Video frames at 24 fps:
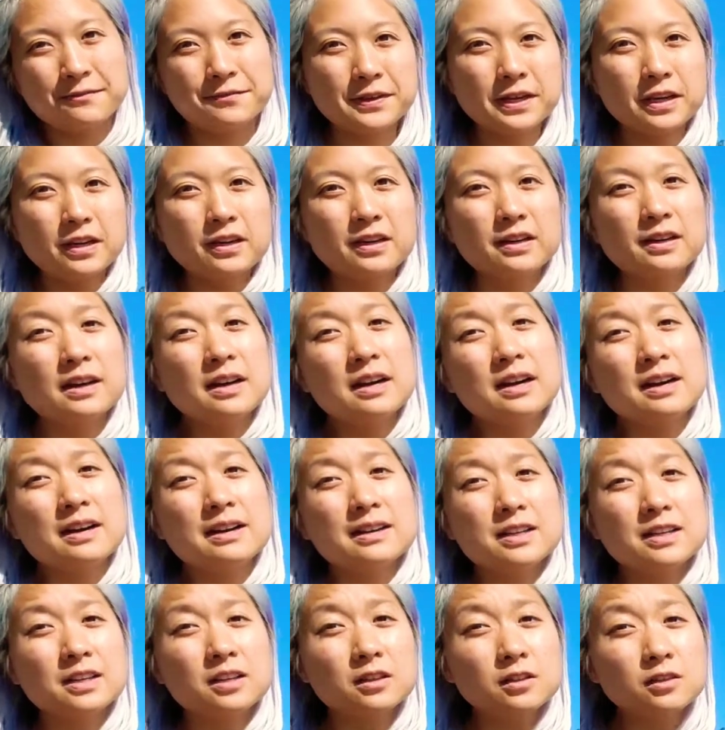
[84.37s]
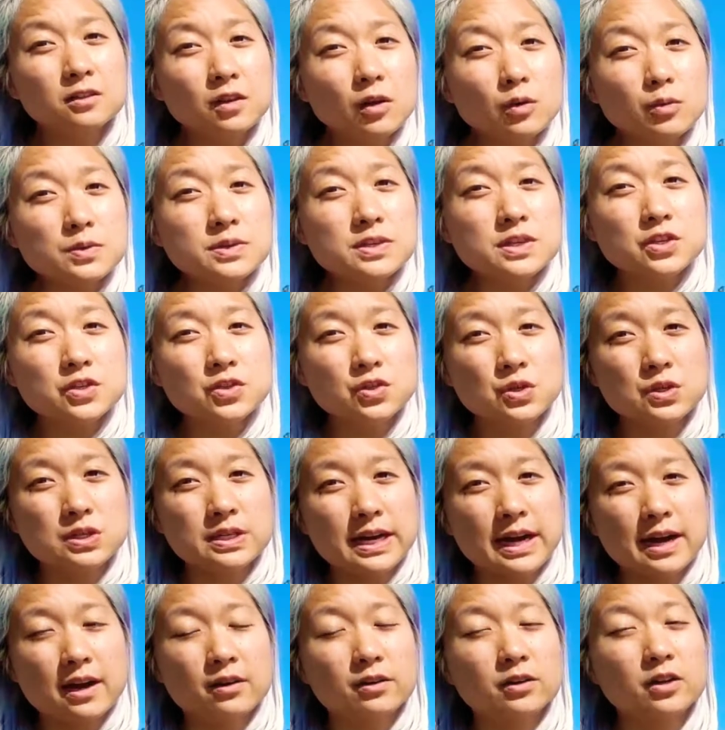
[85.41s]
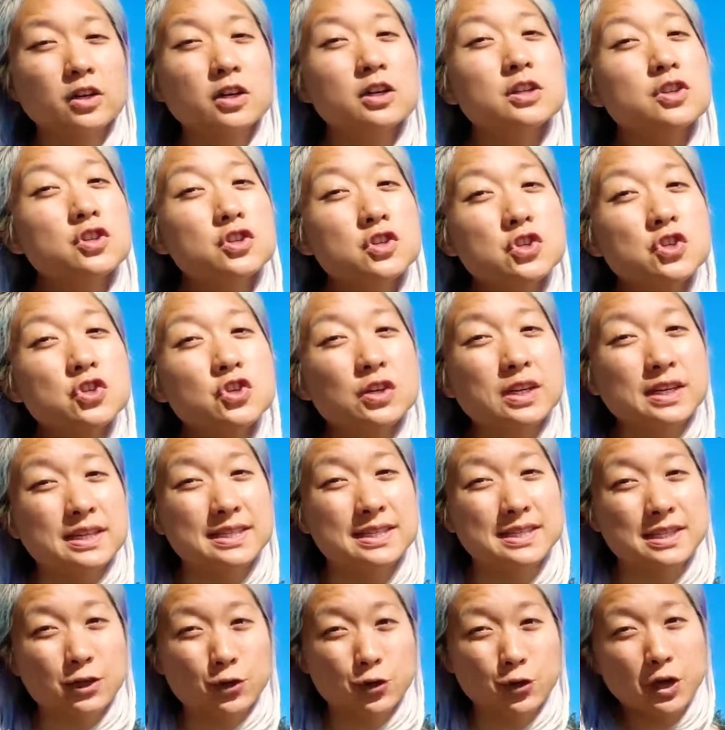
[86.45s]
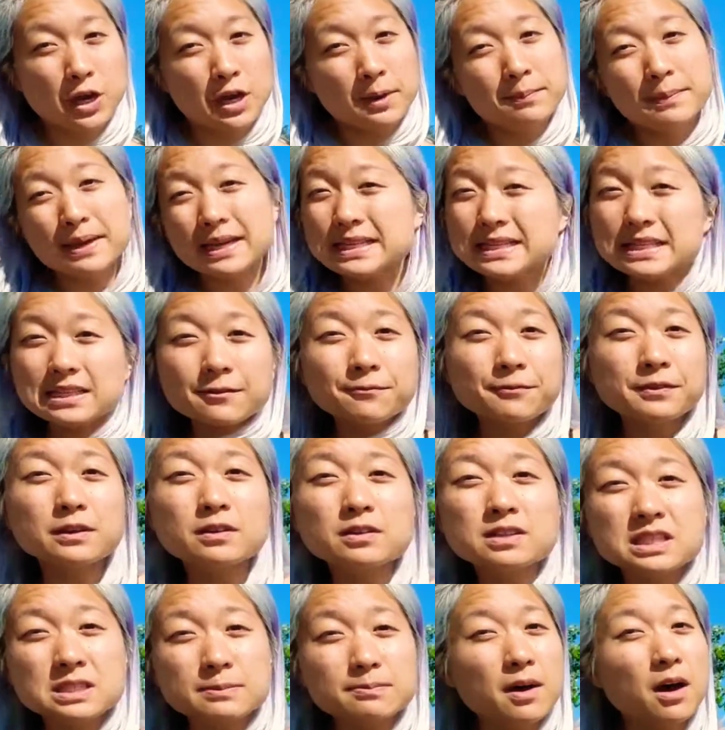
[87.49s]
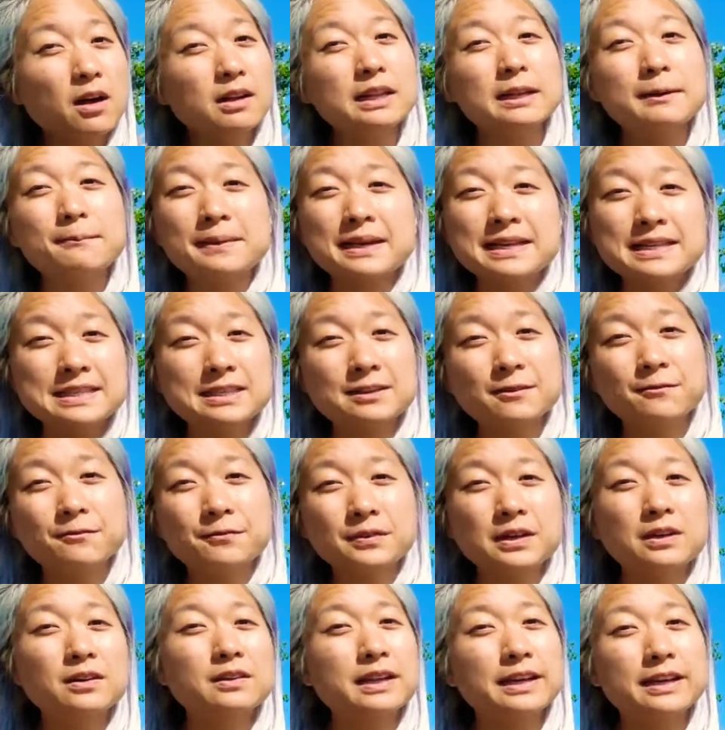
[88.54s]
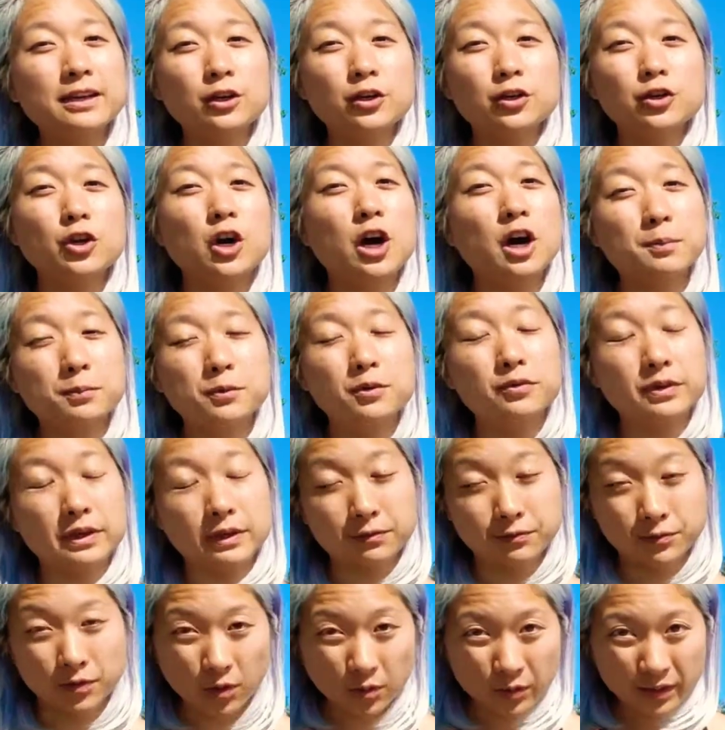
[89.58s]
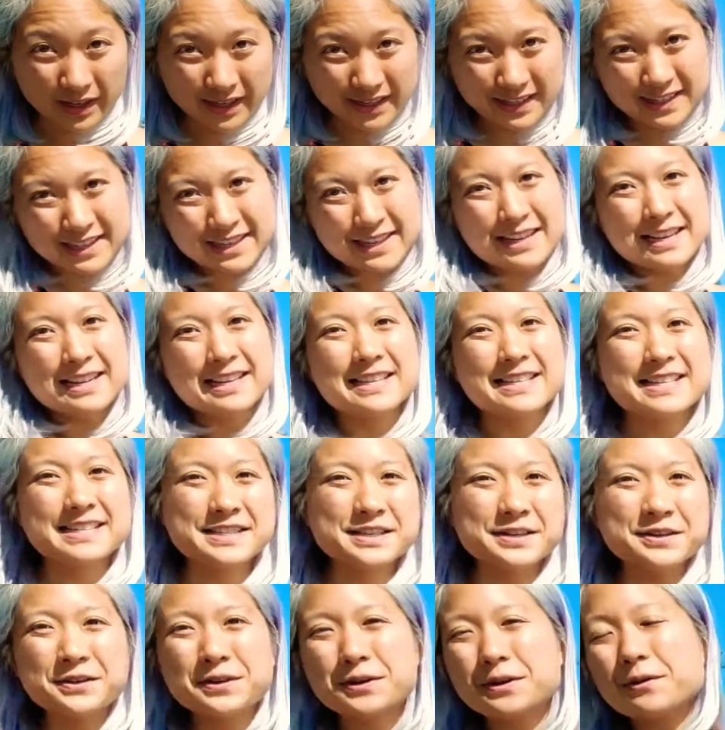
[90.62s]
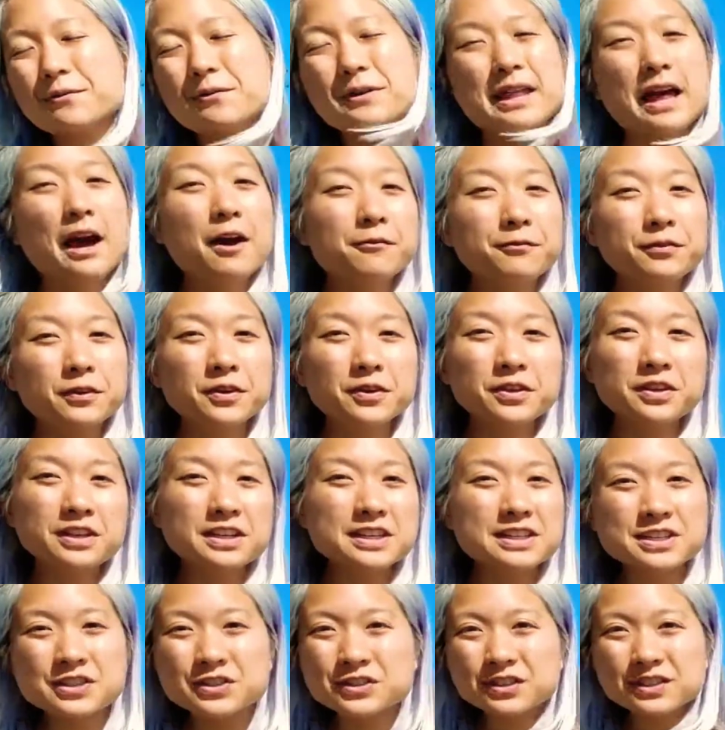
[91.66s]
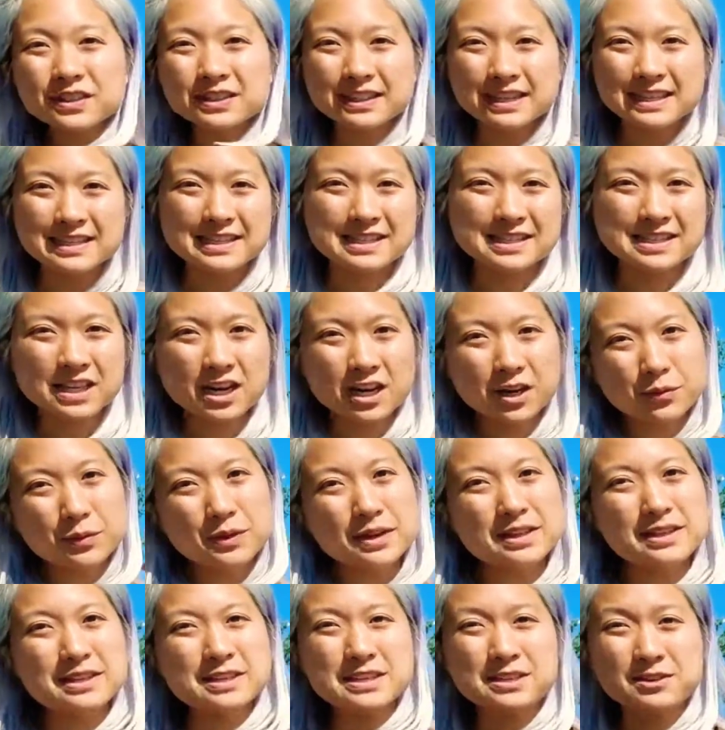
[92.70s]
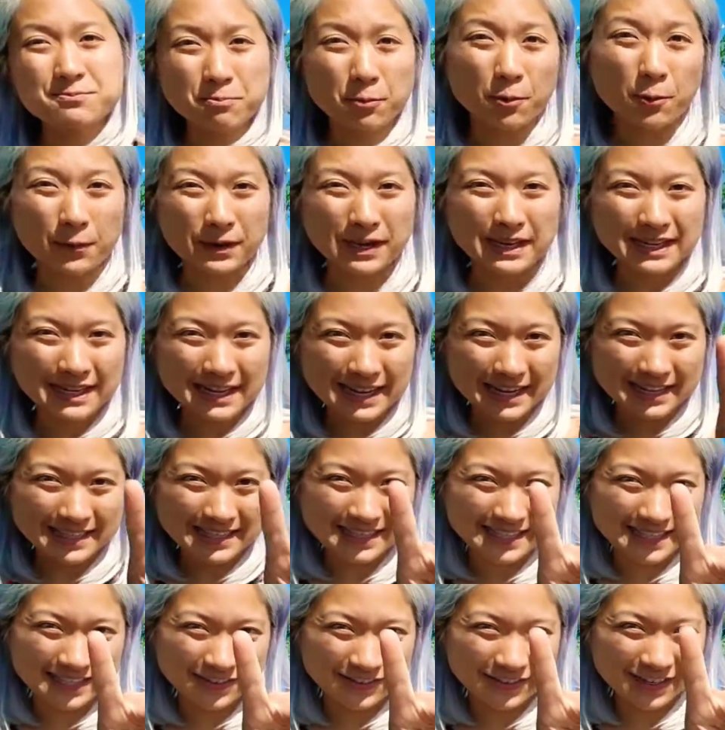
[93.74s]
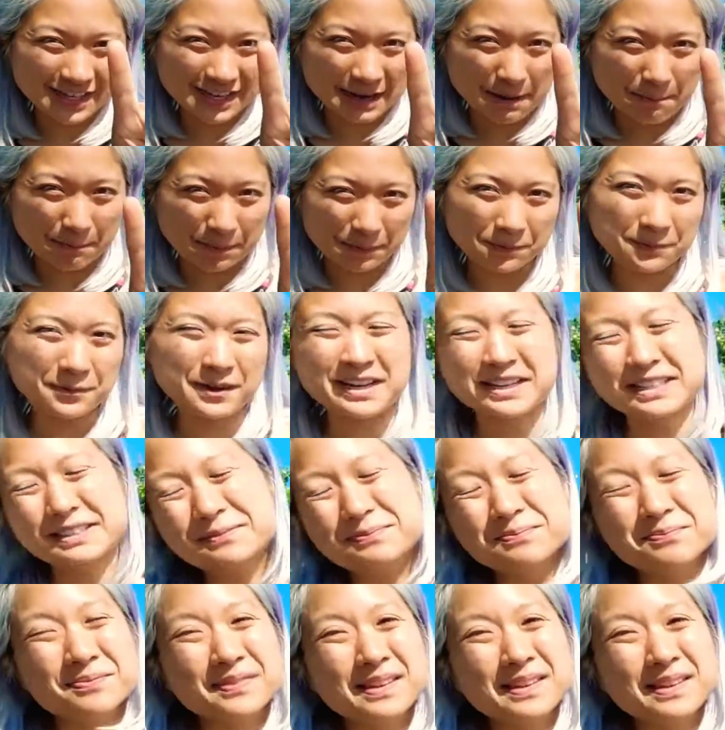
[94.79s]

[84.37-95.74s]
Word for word: Fear closes you down, constricts you, makes you feel small and makes you feel like you're not moving forward. So without further ado, let's start with point and secret number one.